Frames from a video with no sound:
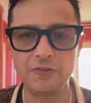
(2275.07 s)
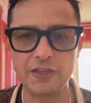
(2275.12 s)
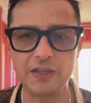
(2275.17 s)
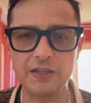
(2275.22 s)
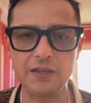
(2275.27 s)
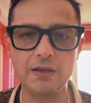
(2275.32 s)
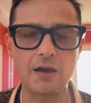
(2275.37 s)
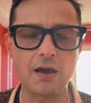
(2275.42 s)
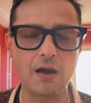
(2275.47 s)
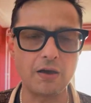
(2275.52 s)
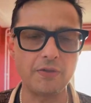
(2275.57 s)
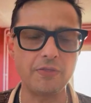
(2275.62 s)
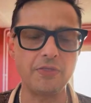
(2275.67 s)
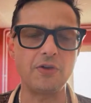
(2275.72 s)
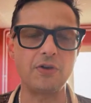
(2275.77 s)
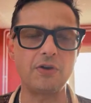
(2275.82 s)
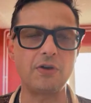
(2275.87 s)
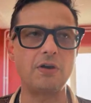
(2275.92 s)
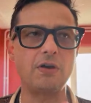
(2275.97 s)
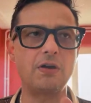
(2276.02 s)
the
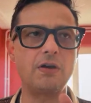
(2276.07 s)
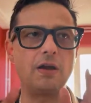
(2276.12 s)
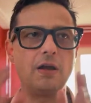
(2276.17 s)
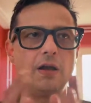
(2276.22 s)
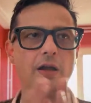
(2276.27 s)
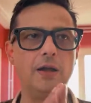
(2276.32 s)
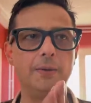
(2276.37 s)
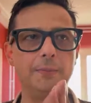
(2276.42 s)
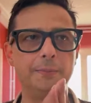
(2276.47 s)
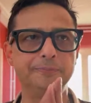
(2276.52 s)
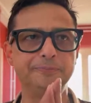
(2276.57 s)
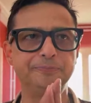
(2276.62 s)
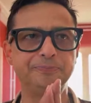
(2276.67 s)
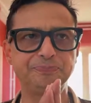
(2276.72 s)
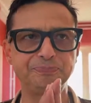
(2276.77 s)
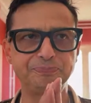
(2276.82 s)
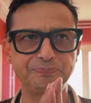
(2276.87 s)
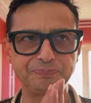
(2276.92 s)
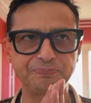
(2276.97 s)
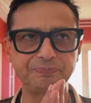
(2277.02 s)
other
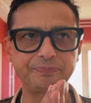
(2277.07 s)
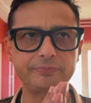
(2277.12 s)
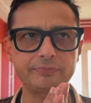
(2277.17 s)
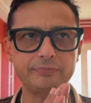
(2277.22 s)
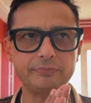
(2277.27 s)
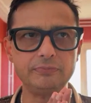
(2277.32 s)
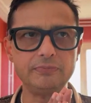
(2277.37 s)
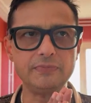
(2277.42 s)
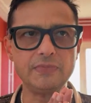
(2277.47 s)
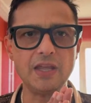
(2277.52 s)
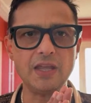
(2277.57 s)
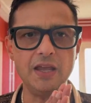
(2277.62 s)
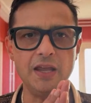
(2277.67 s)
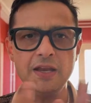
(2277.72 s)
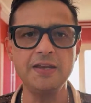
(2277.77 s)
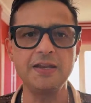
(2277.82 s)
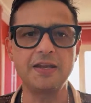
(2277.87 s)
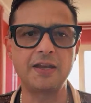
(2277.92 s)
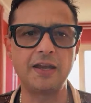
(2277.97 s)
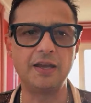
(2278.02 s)

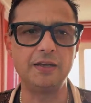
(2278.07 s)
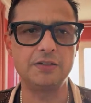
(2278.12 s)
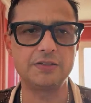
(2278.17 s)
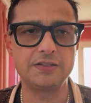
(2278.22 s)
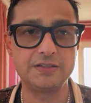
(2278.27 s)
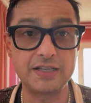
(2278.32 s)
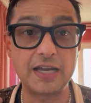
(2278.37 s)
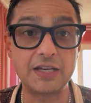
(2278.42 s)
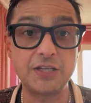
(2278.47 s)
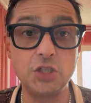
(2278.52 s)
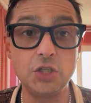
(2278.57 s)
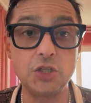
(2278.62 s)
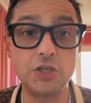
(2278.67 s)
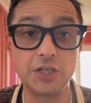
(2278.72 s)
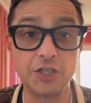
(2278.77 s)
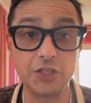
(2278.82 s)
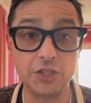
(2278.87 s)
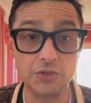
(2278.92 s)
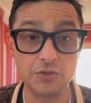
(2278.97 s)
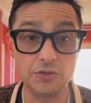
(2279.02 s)
indicators that you
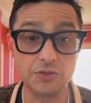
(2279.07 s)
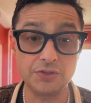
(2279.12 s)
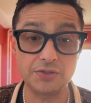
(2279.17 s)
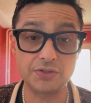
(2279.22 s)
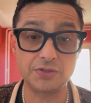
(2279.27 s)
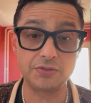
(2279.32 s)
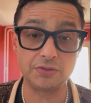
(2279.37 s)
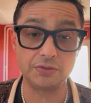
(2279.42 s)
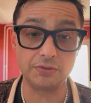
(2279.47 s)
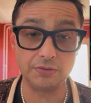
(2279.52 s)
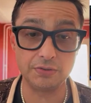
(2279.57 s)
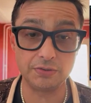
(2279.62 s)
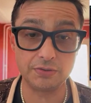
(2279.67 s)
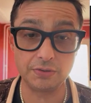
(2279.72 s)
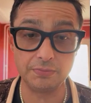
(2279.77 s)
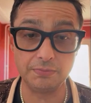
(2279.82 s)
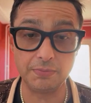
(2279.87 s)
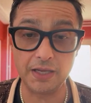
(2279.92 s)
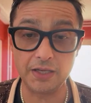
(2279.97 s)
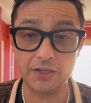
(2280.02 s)
can use to
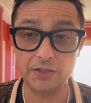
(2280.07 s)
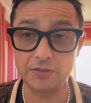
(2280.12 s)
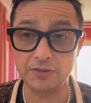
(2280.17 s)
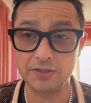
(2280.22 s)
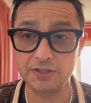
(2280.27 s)
make your